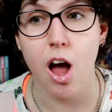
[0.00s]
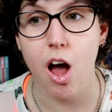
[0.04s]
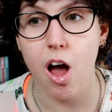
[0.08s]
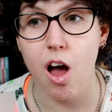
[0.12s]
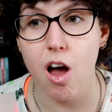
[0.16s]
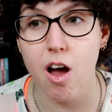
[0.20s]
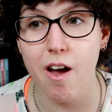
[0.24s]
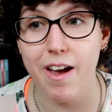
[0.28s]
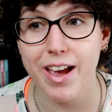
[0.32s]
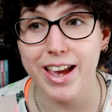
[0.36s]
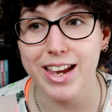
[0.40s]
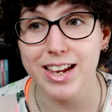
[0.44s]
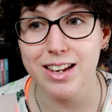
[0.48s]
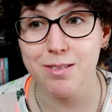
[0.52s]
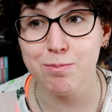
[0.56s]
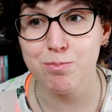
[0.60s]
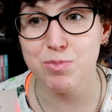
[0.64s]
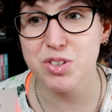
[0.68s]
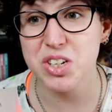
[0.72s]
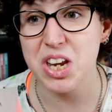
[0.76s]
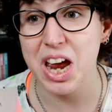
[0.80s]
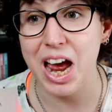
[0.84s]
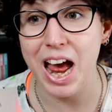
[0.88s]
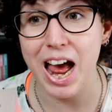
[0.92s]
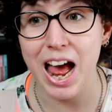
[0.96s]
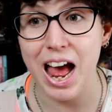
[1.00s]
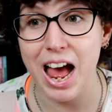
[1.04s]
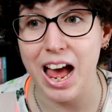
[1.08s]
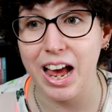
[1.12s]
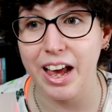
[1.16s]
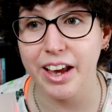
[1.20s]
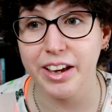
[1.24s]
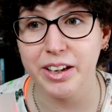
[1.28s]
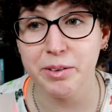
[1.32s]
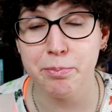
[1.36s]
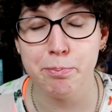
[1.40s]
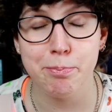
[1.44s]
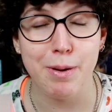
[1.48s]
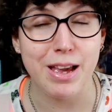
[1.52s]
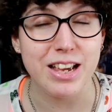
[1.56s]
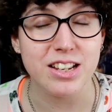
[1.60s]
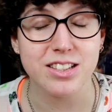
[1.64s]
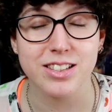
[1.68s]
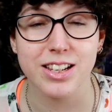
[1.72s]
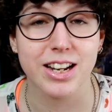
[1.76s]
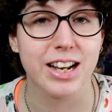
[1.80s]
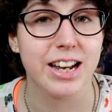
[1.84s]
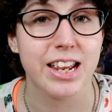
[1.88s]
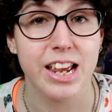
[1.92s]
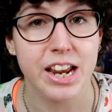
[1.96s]
I tag
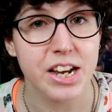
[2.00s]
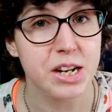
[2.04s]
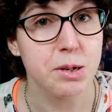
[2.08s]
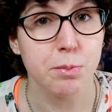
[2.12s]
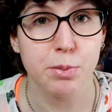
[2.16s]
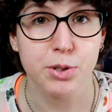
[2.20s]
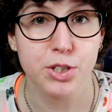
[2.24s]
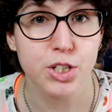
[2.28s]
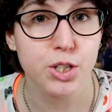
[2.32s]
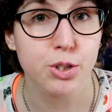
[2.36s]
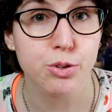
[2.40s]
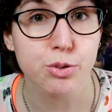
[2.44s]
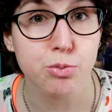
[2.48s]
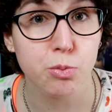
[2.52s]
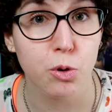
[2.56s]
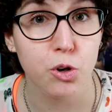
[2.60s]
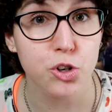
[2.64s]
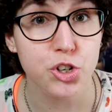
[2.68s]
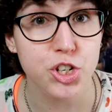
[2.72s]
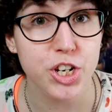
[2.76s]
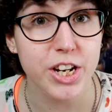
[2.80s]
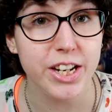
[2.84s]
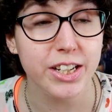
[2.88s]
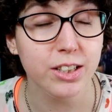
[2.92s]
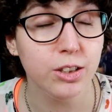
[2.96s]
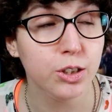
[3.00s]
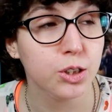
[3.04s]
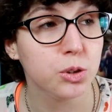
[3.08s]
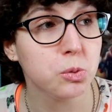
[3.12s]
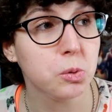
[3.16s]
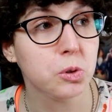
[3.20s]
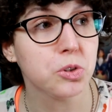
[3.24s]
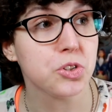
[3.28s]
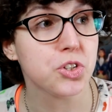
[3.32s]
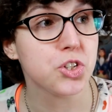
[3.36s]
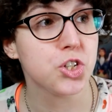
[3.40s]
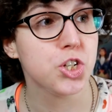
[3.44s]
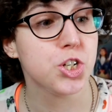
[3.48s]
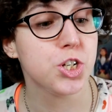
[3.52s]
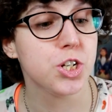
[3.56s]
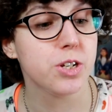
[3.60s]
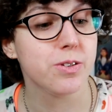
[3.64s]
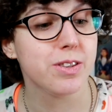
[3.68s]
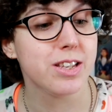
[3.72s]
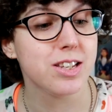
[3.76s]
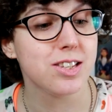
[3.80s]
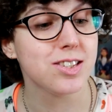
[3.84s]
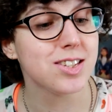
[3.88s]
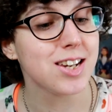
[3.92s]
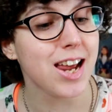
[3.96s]
basically anybody who's watching who wants to
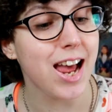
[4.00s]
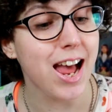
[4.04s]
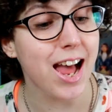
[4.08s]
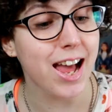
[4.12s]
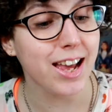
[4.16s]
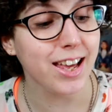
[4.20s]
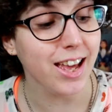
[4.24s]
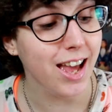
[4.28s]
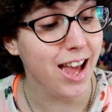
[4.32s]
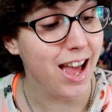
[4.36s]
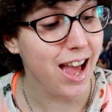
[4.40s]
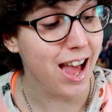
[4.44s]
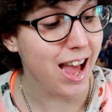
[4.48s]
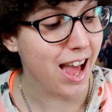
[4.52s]
do this tag.